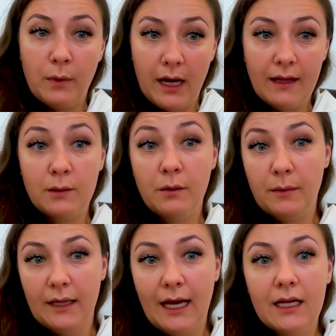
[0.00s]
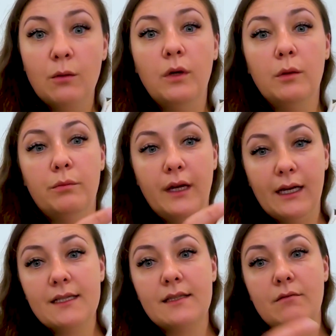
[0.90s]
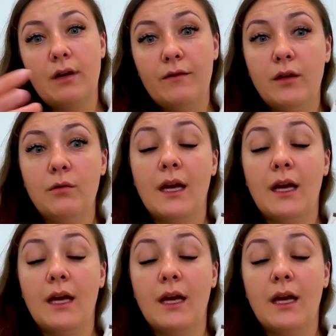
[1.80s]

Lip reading: way that we plan will bring us revenue,